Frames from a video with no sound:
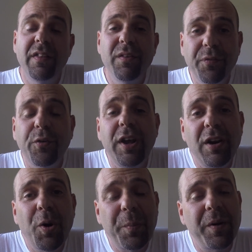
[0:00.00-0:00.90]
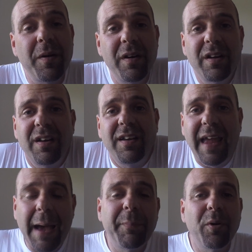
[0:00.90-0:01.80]
The free and open
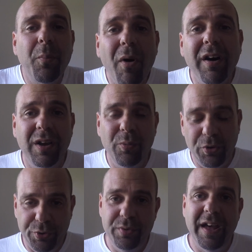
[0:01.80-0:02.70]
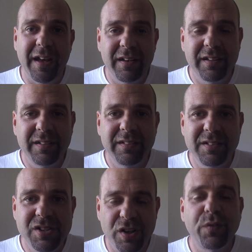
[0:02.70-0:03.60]
capital market will do that
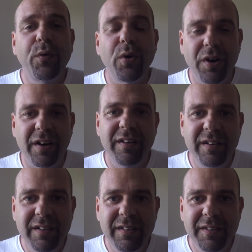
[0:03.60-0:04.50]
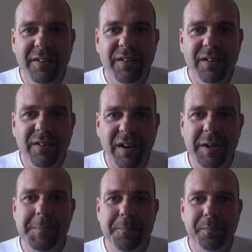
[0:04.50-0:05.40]
just for her,
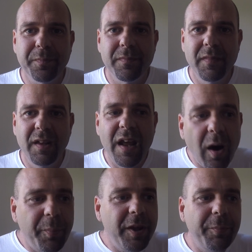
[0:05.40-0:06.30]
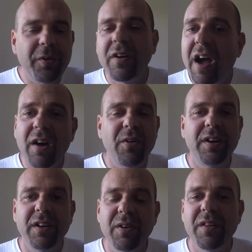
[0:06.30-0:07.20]
right? Now people are not
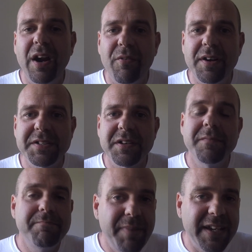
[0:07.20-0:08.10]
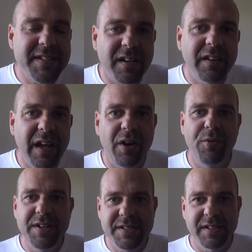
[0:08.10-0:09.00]
going to go to that restaurant based on that
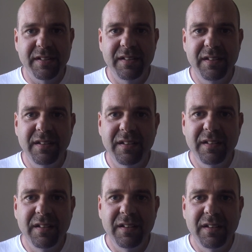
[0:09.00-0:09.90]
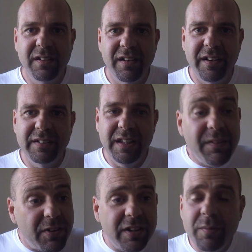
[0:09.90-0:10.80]
reason, right?
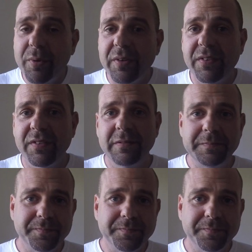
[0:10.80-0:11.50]
Even liberals.